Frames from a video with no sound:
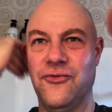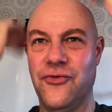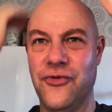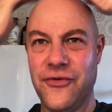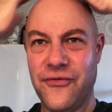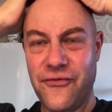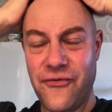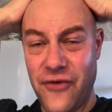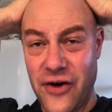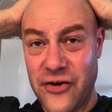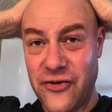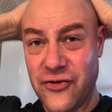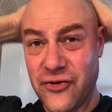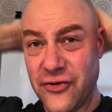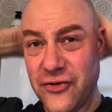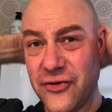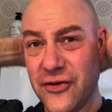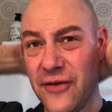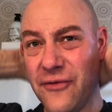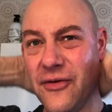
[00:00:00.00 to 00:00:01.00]

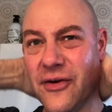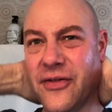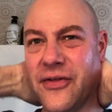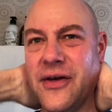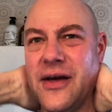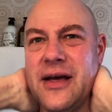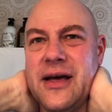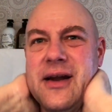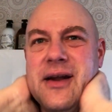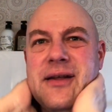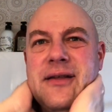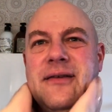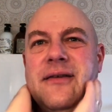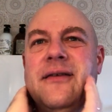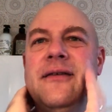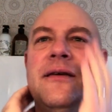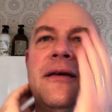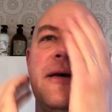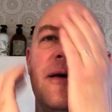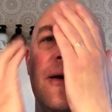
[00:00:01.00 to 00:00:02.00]
refreshes everything and
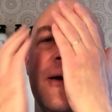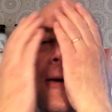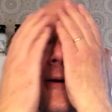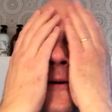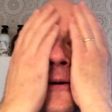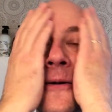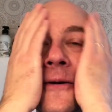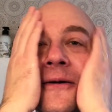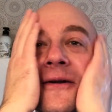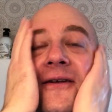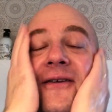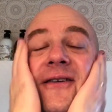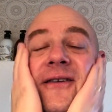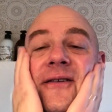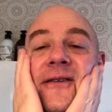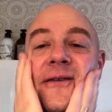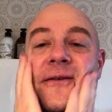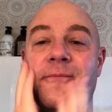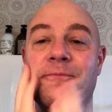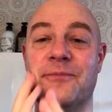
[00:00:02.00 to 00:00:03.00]
it's
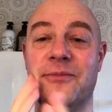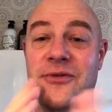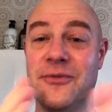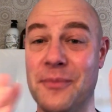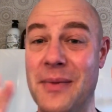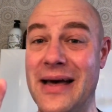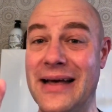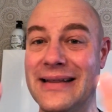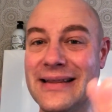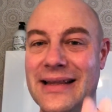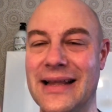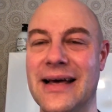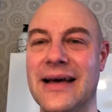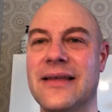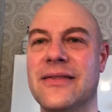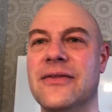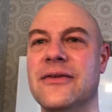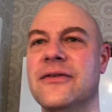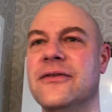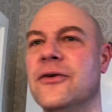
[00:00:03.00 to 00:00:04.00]
doesn't smell
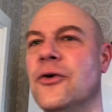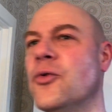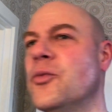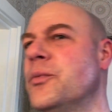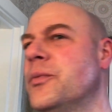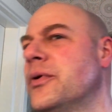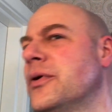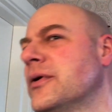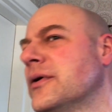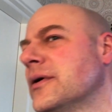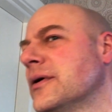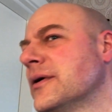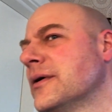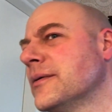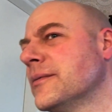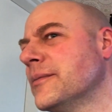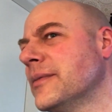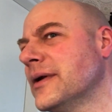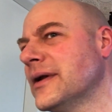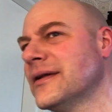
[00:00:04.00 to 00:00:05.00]
like the soap,
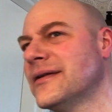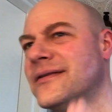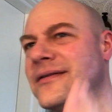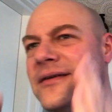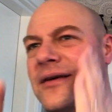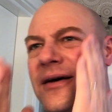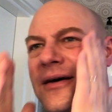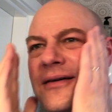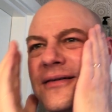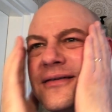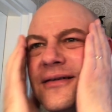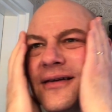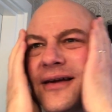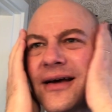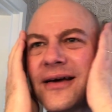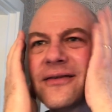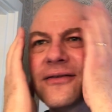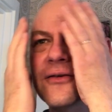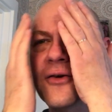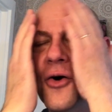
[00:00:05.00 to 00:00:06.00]
but it's a
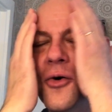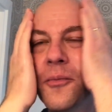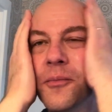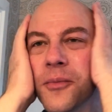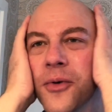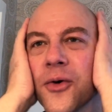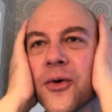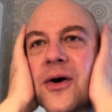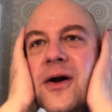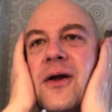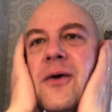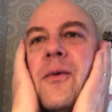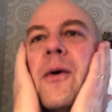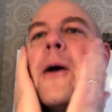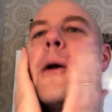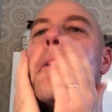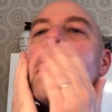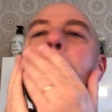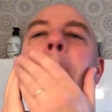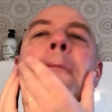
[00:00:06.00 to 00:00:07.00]
nice combo
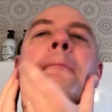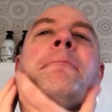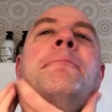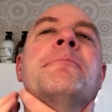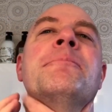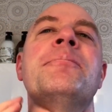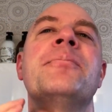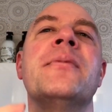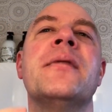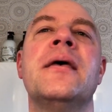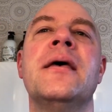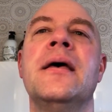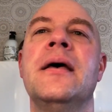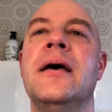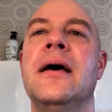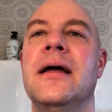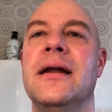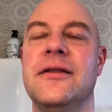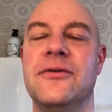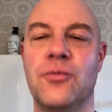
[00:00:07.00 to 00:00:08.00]
anyway.
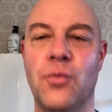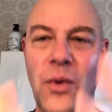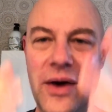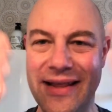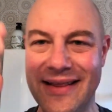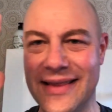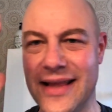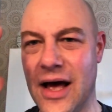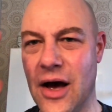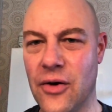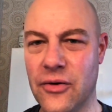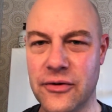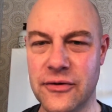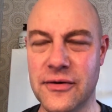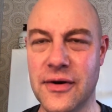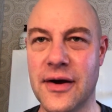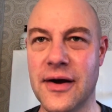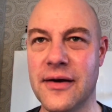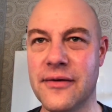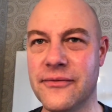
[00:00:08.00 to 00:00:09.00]
It's wet now because
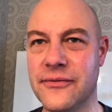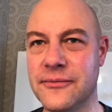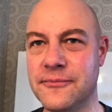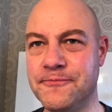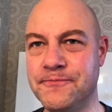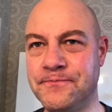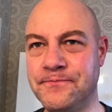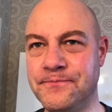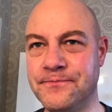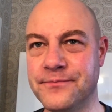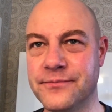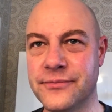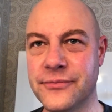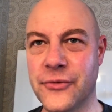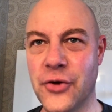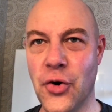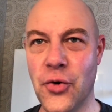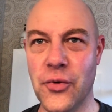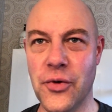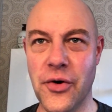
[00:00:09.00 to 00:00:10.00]
I have
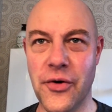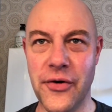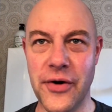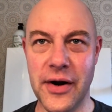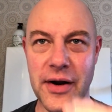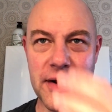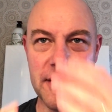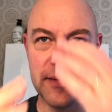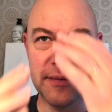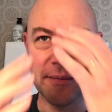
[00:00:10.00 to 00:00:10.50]
toner in it